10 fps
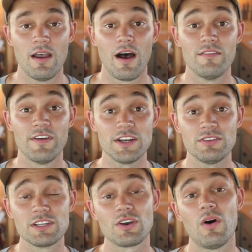
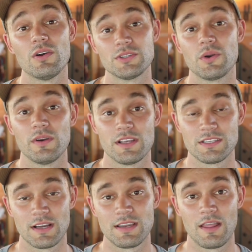eventually it's also going to
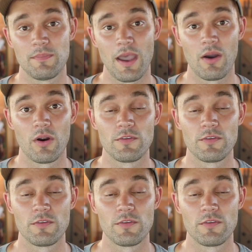suck down the power